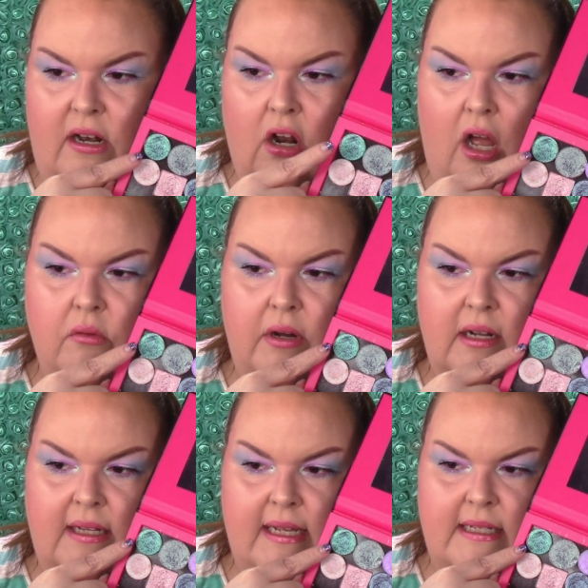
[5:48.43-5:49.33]
not
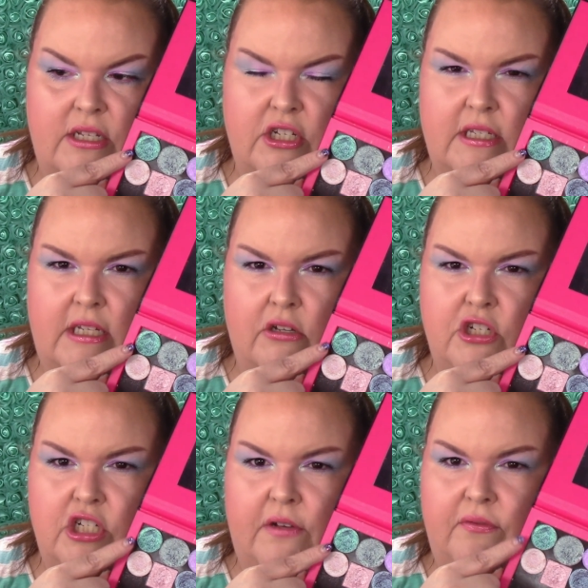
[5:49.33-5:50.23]
realizing just how
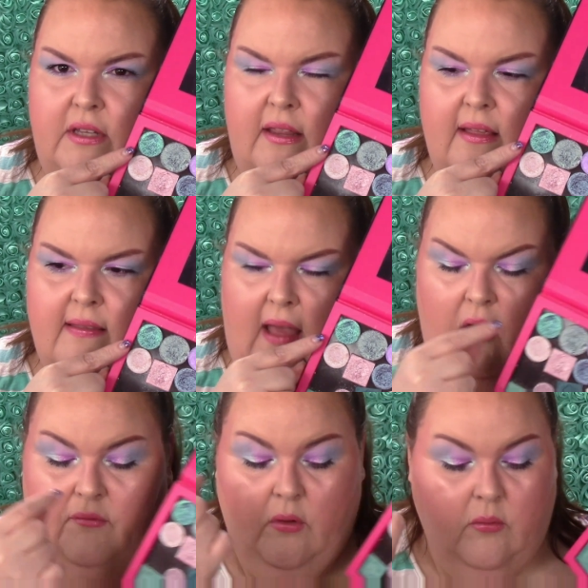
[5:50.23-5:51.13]
shifty this
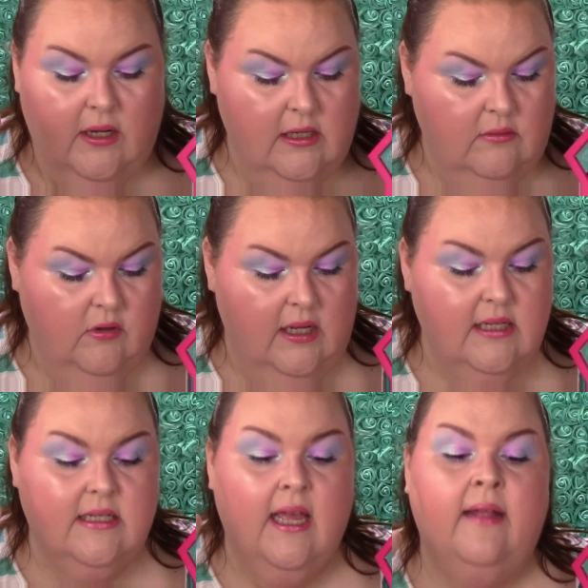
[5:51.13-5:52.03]
alpha one was,